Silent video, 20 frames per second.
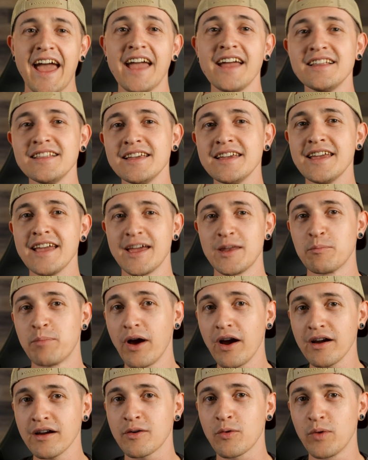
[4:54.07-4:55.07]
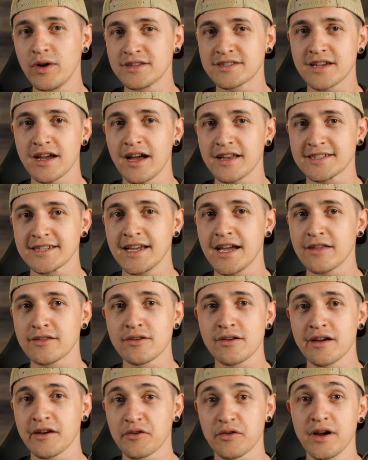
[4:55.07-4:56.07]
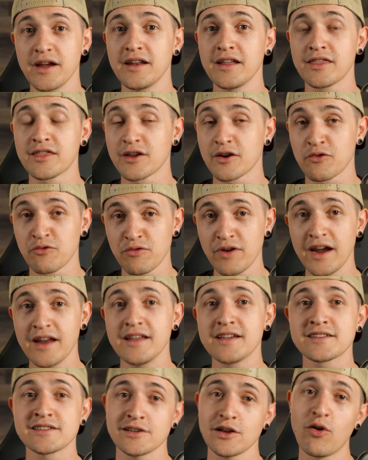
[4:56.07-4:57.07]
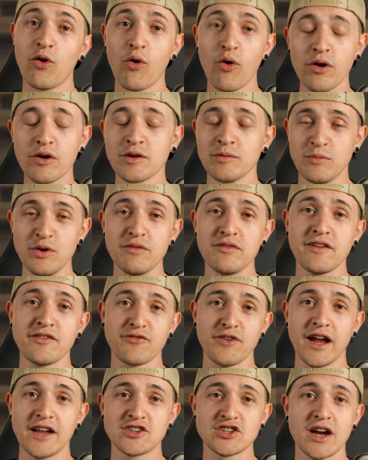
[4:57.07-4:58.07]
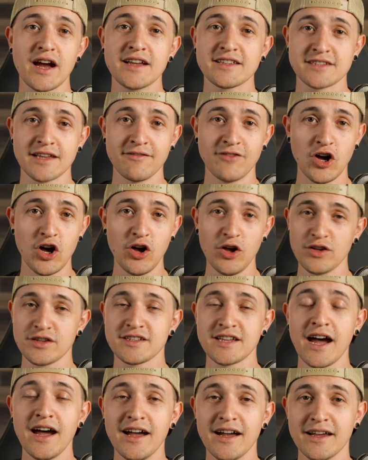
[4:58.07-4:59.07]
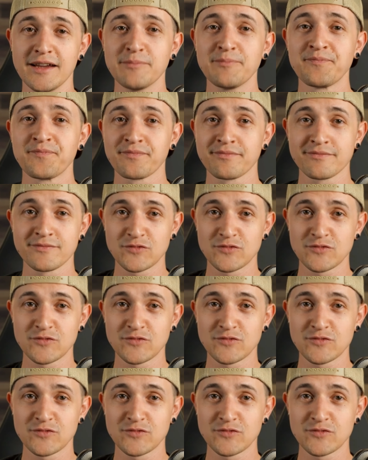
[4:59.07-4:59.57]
Haley and Bark once got together and created the greatest horror movie franchise of all time.